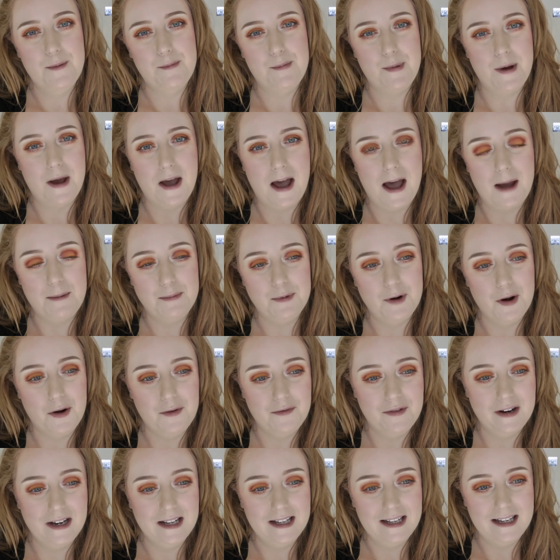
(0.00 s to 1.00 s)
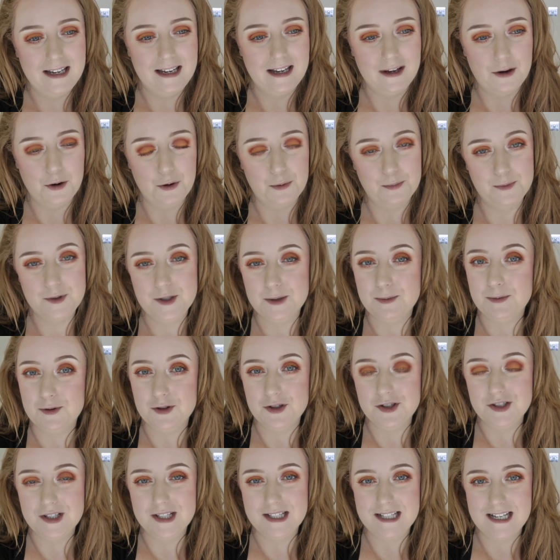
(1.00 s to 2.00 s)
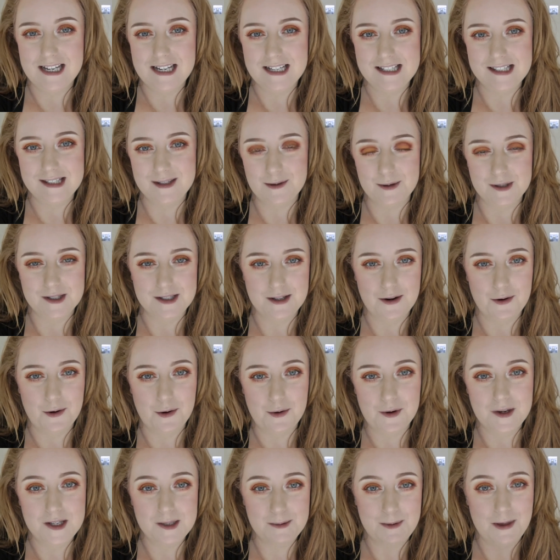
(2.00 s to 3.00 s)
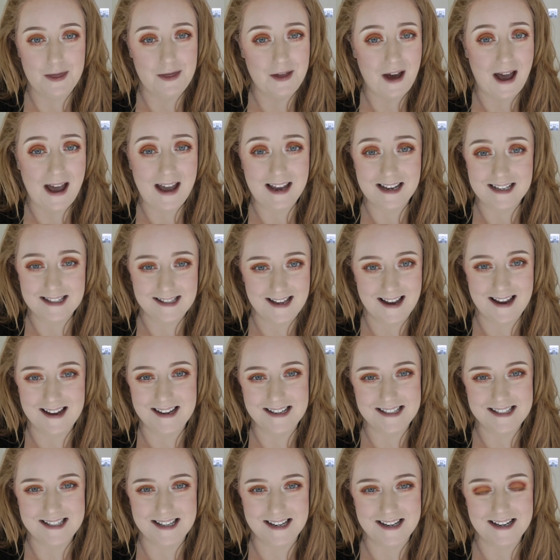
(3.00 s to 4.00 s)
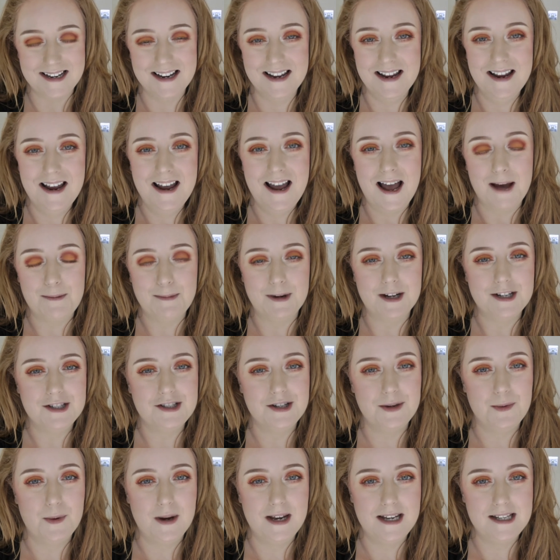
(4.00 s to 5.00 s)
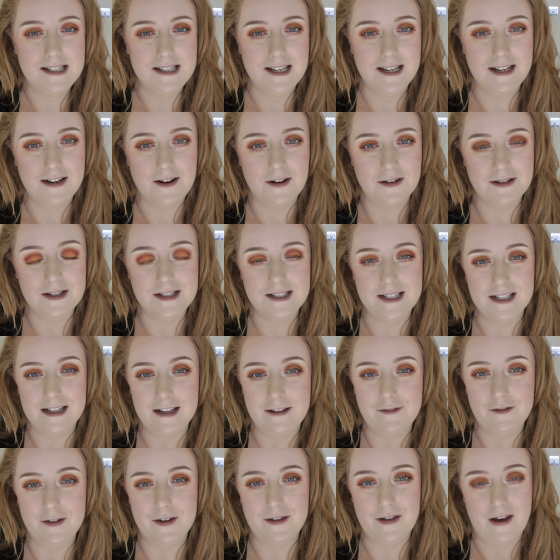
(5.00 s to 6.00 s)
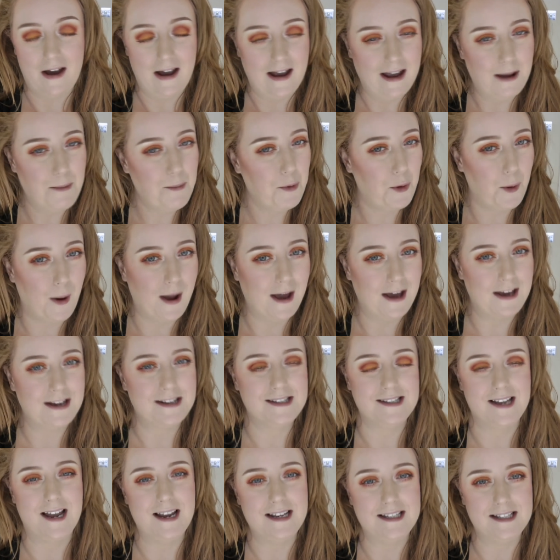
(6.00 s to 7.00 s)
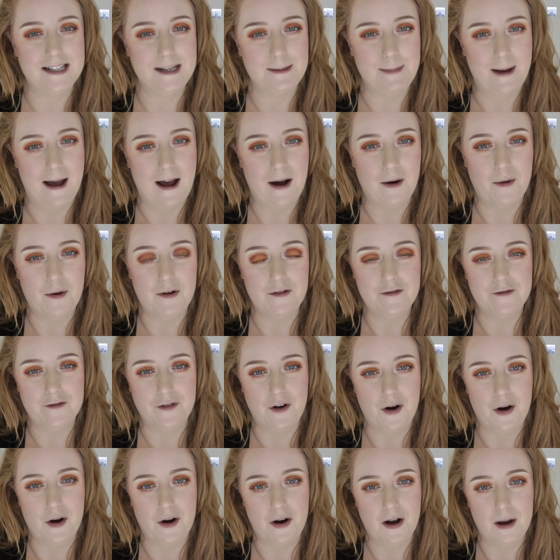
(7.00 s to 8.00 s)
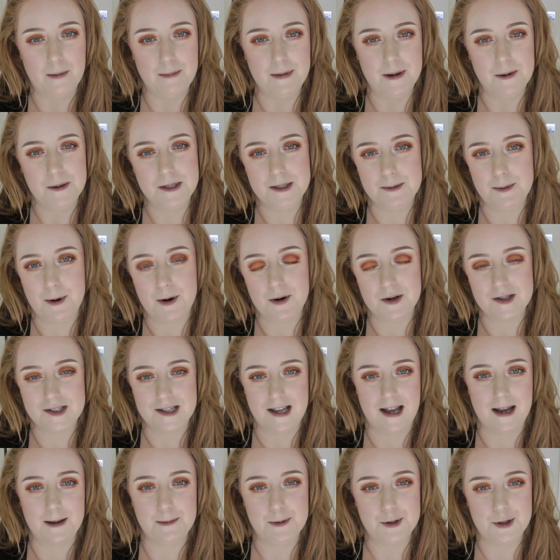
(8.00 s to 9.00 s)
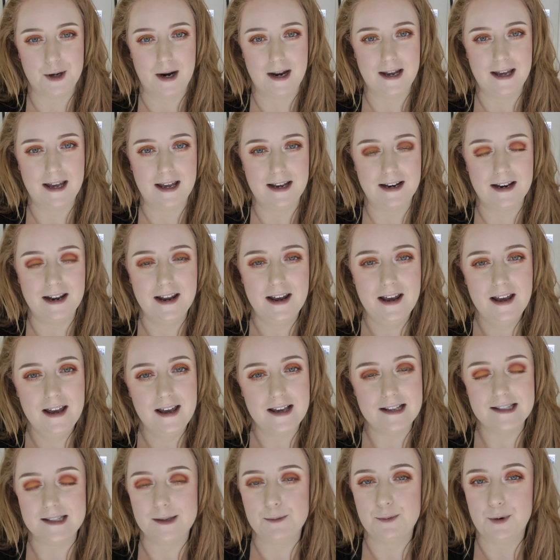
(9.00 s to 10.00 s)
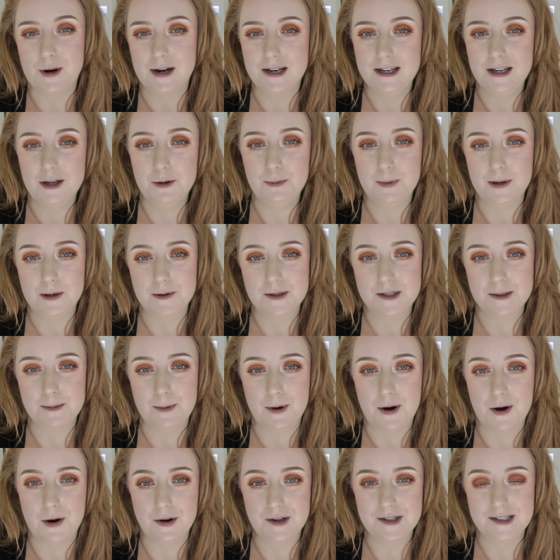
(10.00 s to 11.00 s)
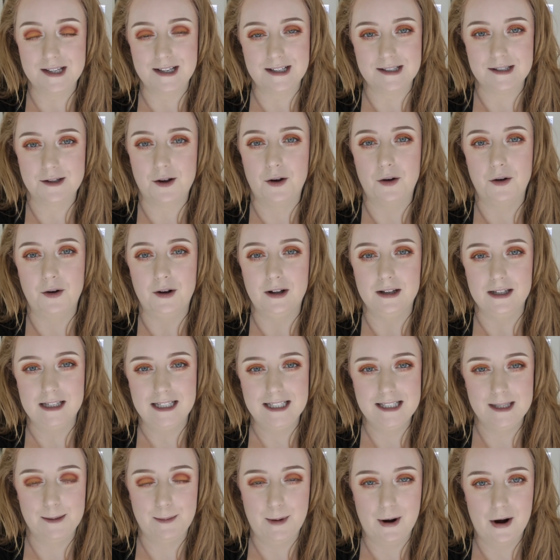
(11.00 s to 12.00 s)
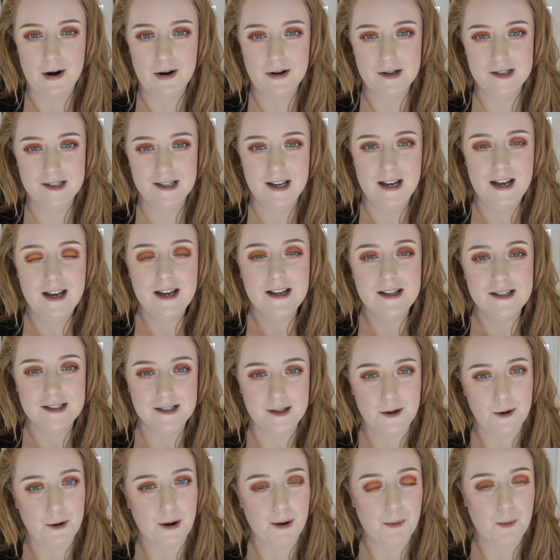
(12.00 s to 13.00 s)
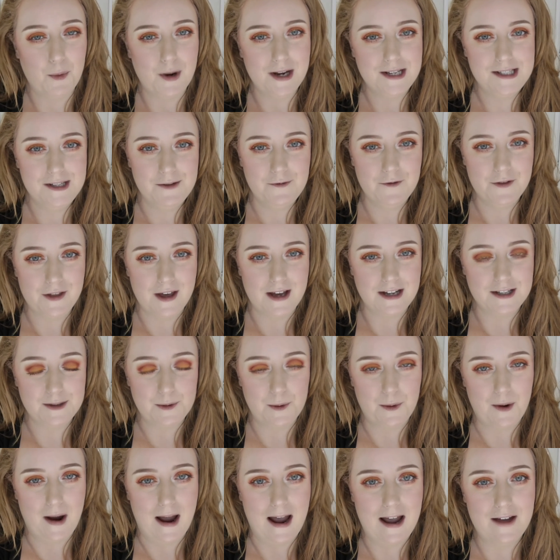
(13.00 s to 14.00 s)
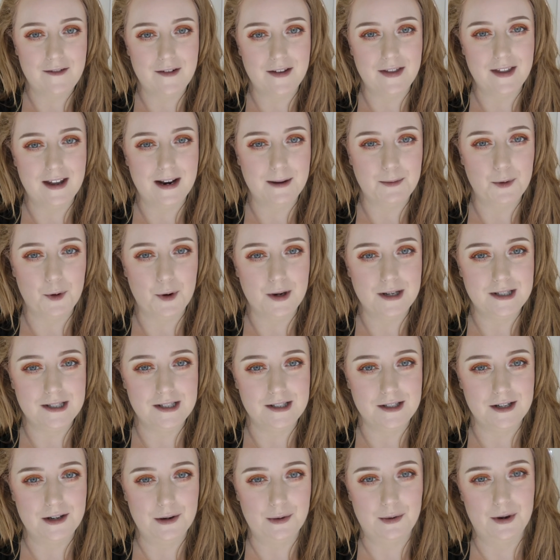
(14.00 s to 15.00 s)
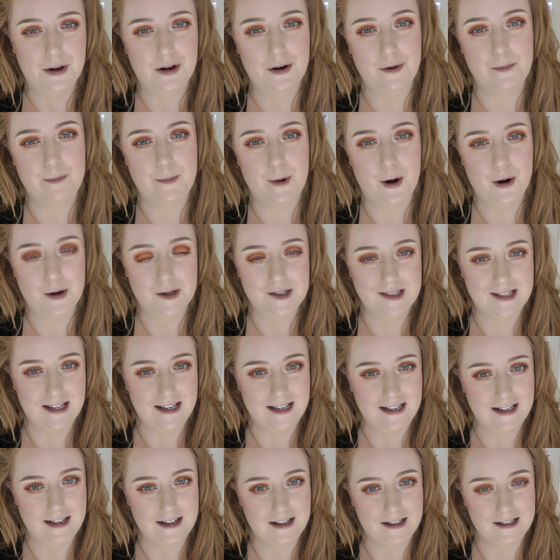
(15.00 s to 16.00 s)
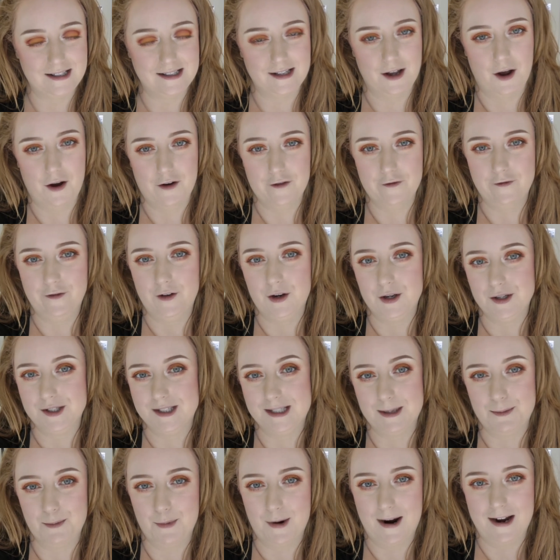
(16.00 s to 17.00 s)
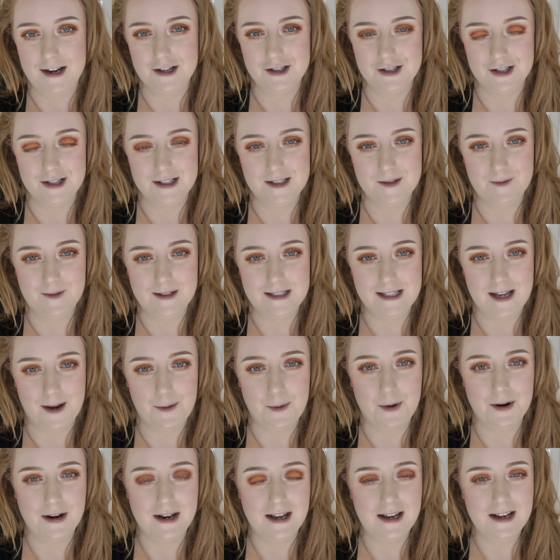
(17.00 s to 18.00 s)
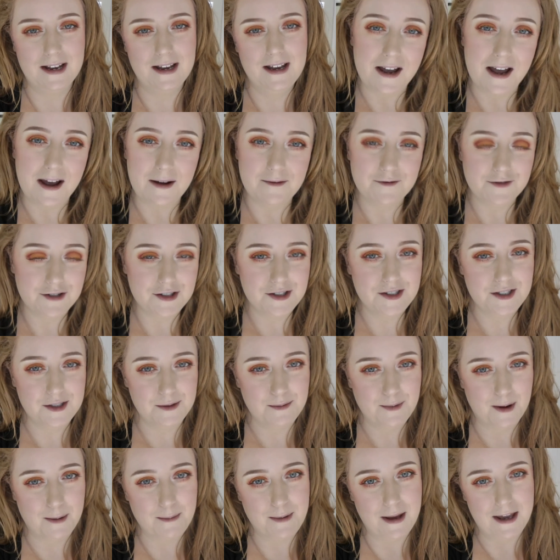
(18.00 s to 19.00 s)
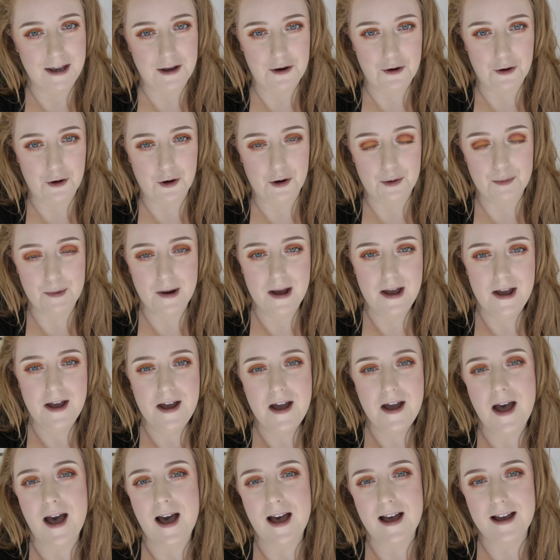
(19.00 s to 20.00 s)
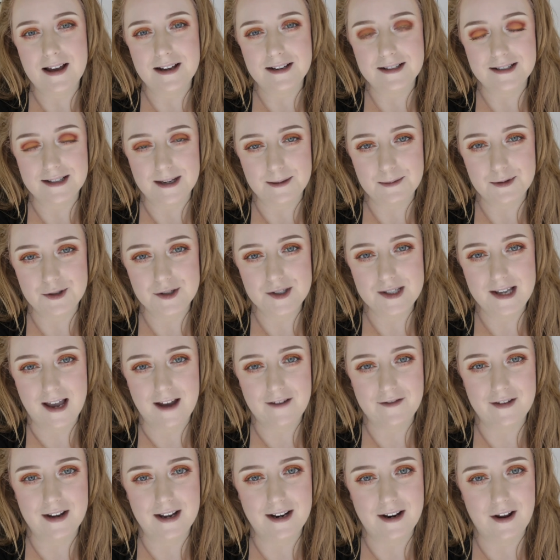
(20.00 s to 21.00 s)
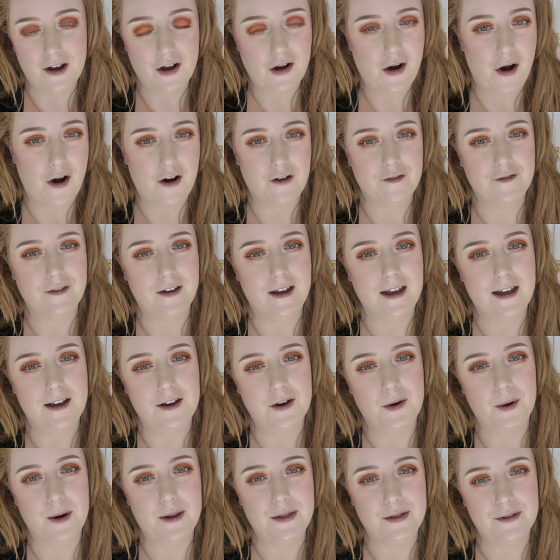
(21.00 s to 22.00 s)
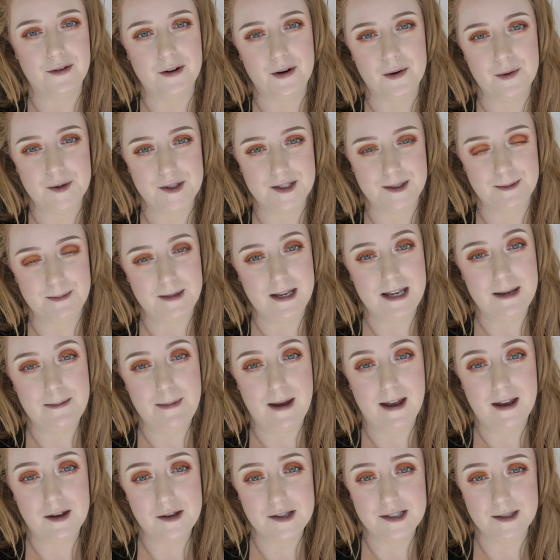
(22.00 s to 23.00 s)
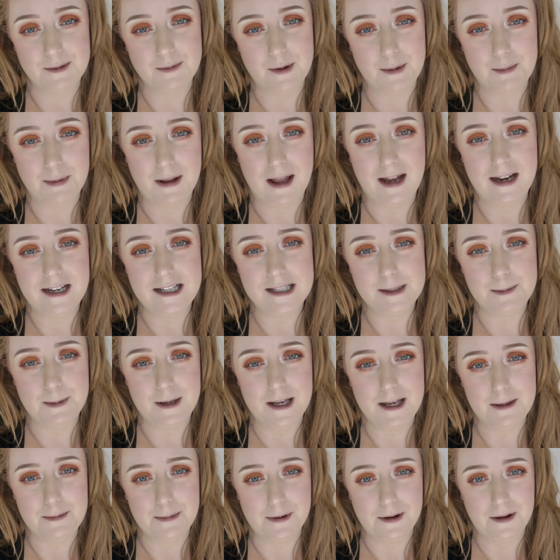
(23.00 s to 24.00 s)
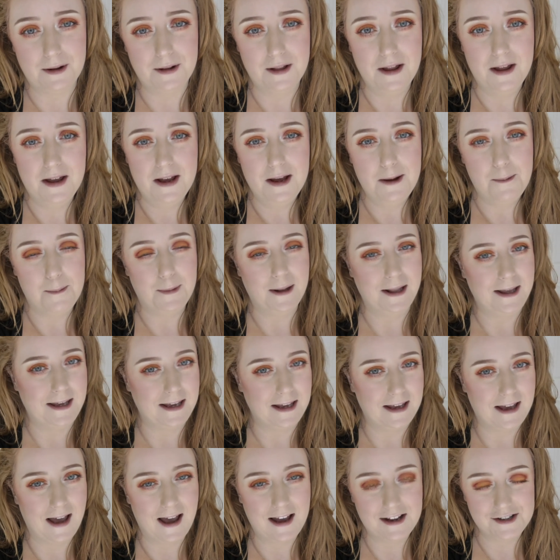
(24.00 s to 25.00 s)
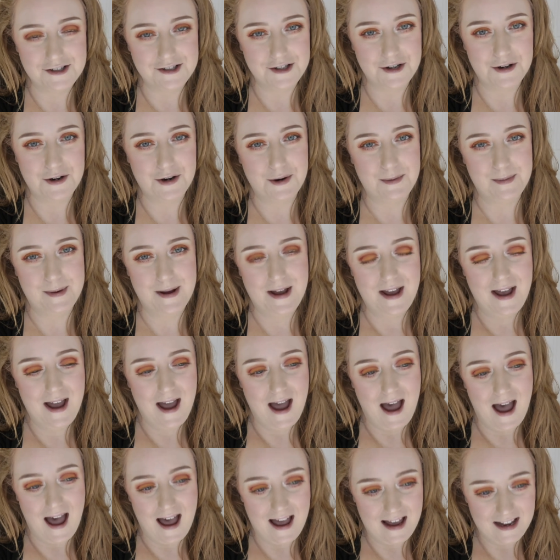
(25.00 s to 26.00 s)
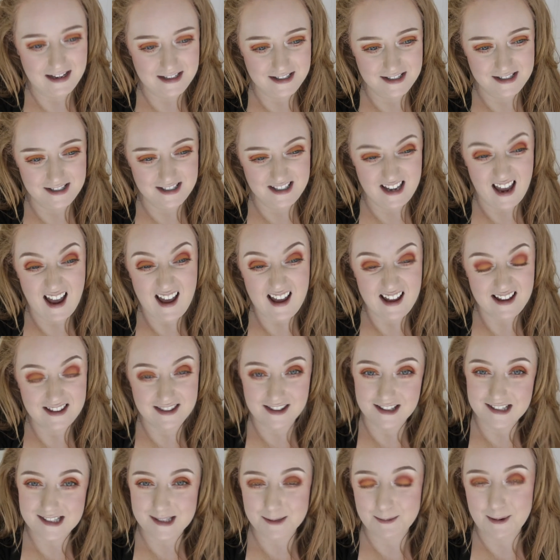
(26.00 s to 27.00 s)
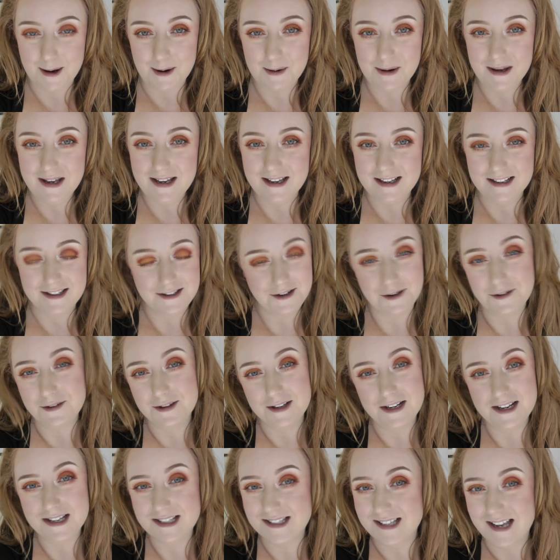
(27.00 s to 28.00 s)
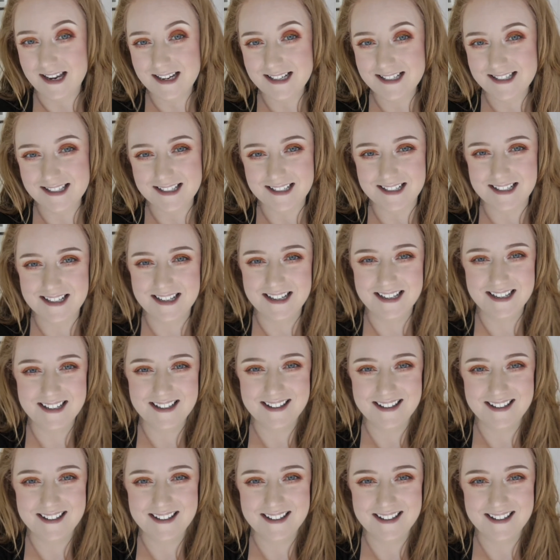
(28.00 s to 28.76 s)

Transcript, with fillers: But I'm not really up to much today, so it's not going to be that exciting. I'm actually waiting on a delivery that I am quite excited about for a beauty box that I'm trying. It's a brand new beauty box. It's called Glitterbox. So I'm waiting for that to arrive, and then I'm going to do an unboxing and sort of first impressions video on it. I've just done my makeup and I'm just having a coffee and going through some emails and replying to people, playing catch up, and yeah, that's about it. Nothing exciting.